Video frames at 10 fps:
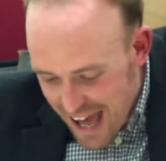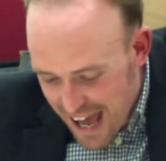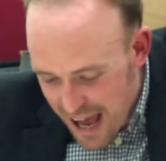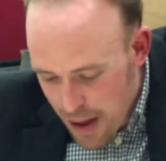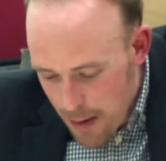
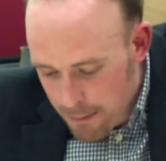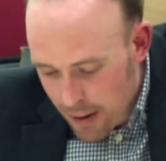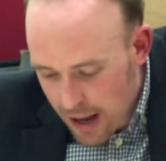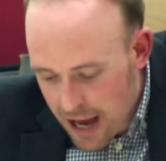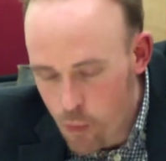Uh,
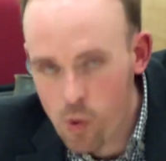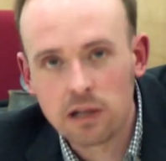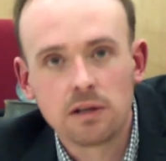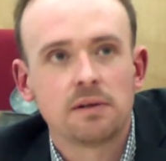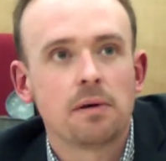but I
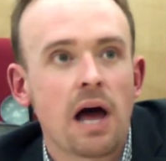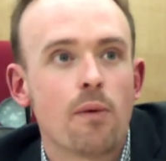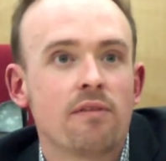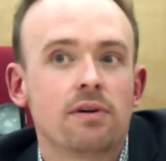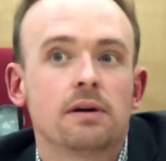will,
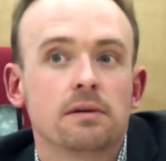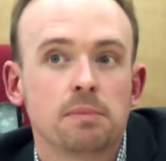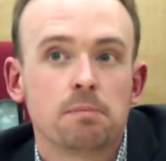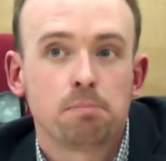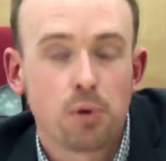however,
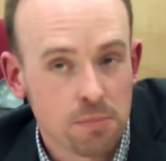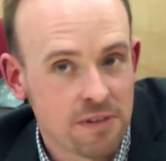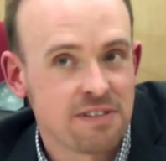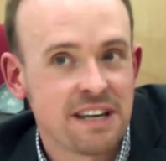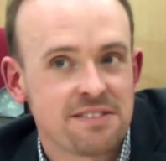be putting
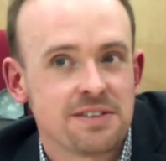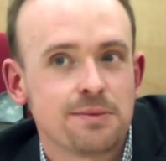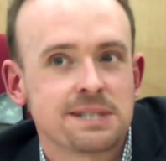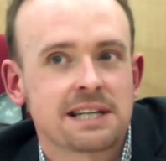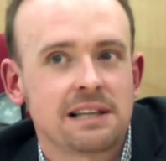my faith in
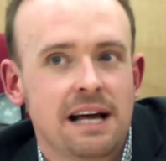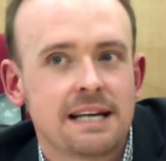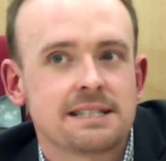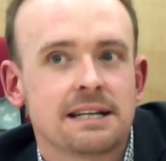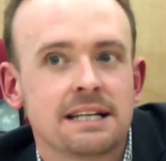you as a
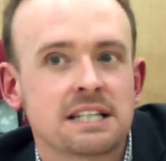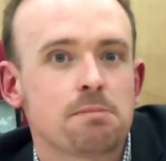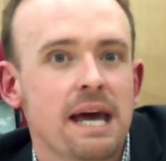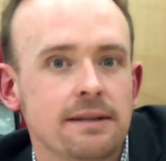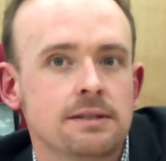class and
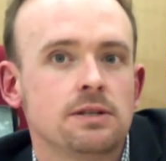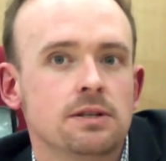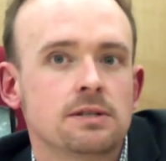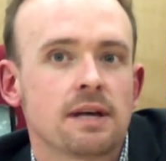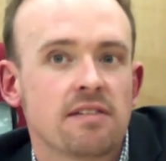expecting
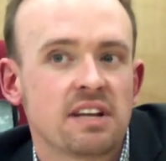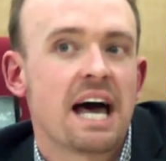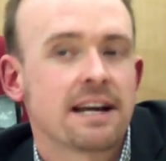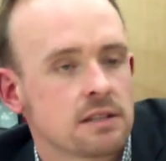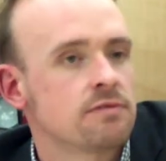you to have
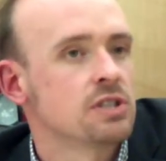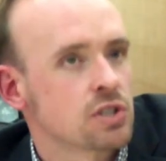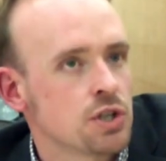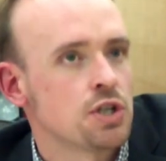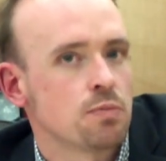an active
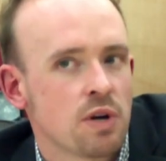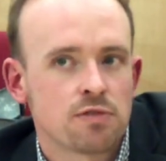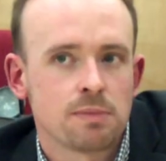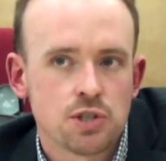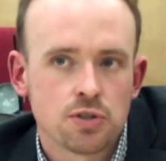discussion
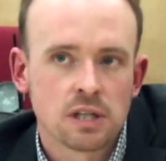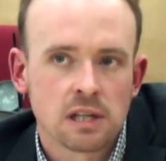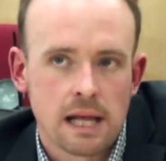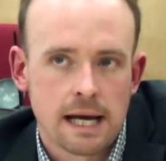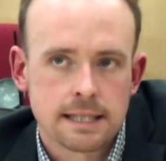with me during
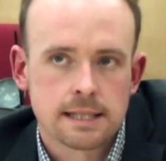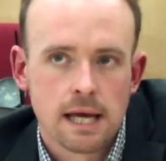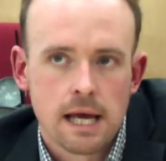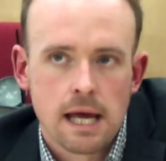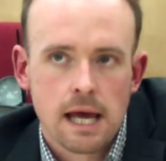class
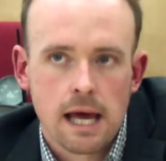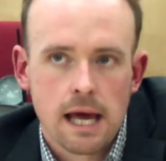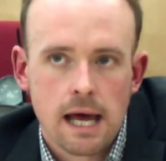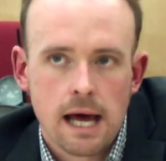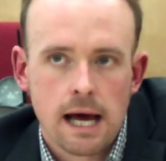
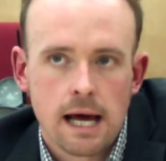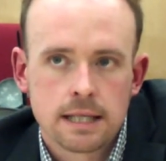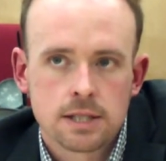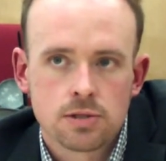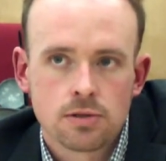uh,
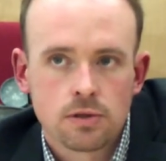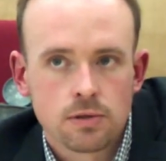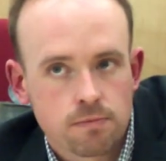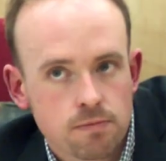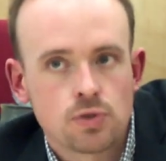and
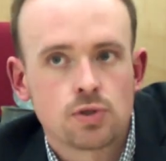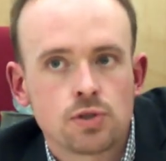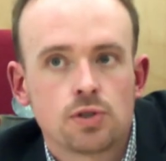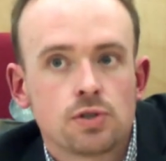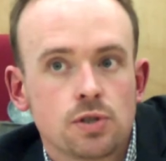to to,
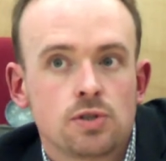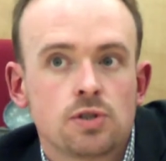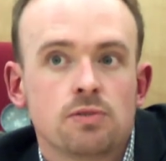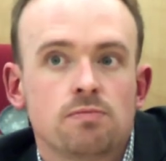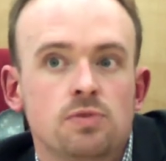to,
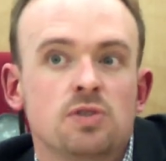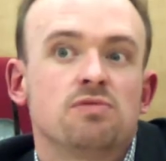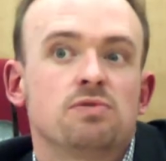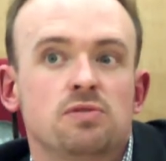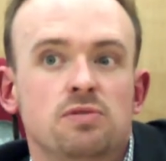to, to,
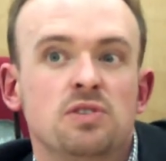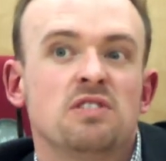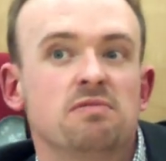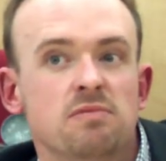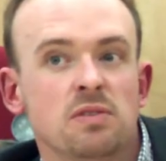
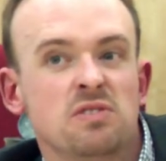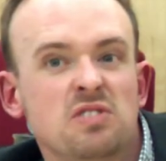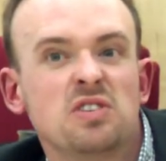to,